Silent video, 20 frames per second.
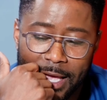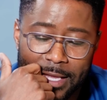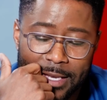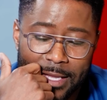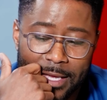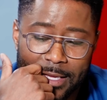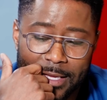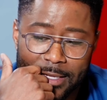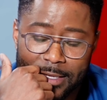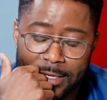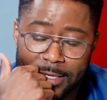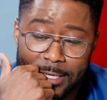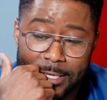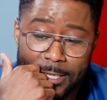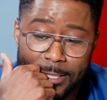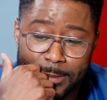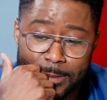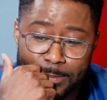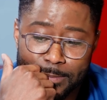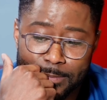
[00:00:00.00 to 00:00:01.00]
hey, Nate,
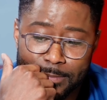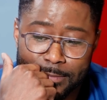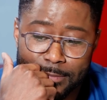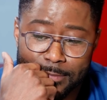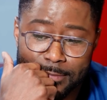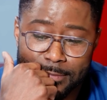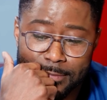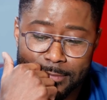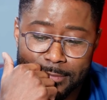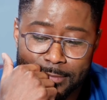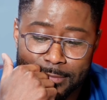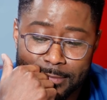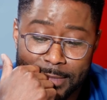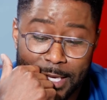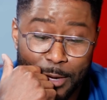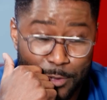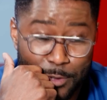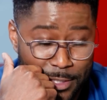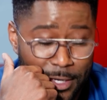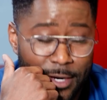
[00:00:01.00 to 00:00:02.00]

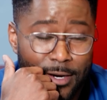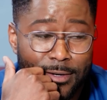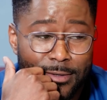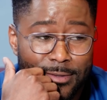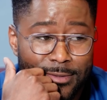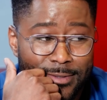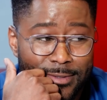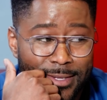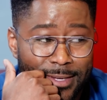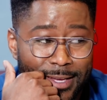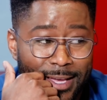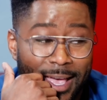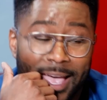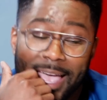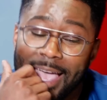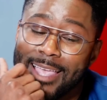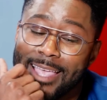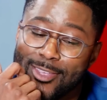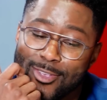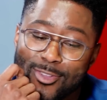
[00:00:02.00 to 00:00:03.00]
can we talk?
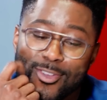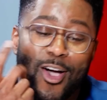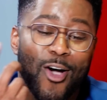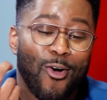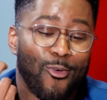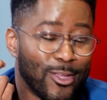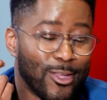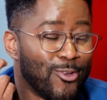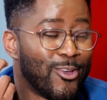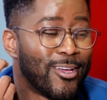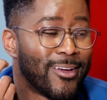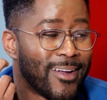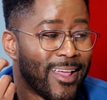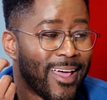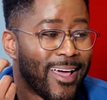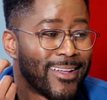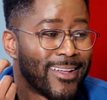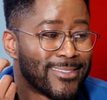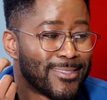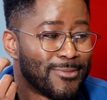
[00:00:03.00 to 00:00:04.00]
And you know when you hear
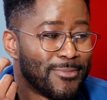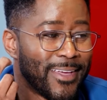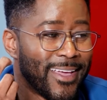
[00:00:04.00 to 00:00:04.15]
that as a